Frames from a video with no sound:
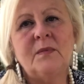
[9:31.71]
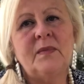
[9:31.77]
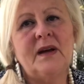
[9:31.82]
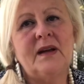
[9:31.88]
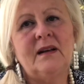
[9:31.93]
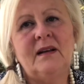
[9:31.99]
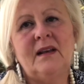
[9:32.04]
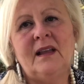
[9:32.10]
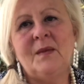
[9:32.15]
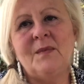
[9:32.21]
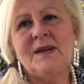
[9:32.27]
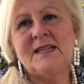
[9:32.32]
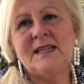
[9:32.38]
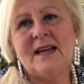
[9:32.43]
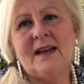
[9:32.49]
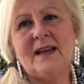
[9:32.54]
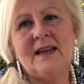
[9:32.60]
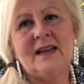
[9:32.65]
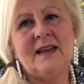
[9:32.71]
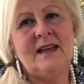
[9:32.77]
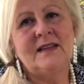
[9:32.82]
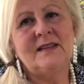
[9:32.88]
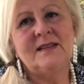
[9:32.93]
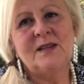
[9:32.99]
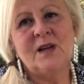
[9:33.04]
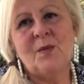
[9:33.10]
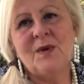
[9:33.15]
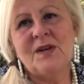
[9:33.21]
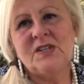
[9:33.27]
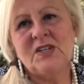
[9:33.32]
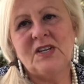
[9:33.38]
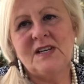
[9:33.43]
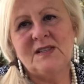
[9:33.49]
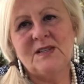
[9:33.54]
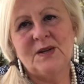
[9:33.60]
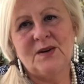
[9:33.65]
but let me tell you, it's so much
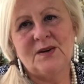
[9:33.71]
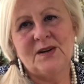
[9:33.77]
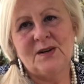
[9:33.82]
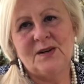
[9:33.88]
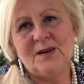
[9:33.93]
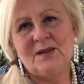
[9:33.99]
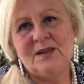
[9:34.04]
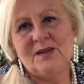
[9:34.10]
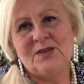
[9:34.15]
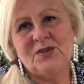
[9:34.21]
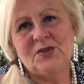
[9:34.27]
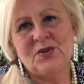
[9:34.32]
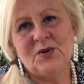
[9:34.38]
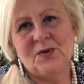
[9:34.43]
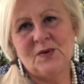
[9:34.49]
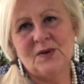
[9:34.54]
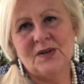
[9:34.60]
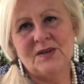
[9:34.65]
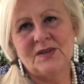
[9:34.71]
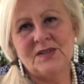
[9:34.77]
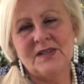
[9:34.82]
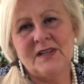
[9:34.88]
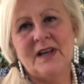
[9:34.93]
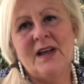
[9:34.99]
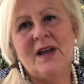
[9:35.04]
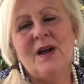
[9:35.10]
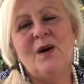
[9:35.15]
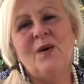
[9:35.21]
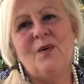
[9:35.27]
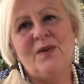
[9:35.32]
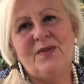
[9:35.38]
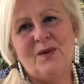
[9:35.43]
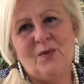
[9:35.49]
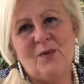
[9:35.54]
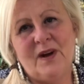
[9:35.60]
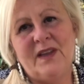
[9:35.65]
easier to do these chores
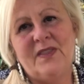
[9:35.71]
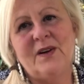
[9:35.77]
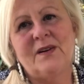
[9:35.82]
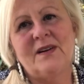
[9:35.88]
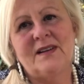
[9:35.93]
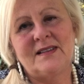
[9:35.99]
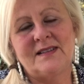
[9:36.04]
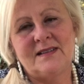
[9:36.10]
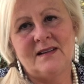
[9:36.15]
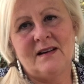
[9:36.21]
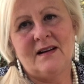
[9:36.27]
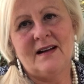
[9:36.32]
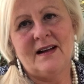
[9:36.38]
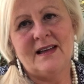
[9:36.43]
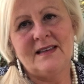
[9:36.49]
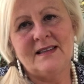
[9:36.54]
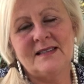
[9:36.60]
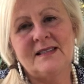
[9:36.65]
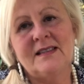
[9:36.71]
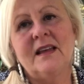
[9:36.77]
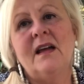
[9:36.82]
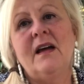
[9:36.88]
when the weather is nice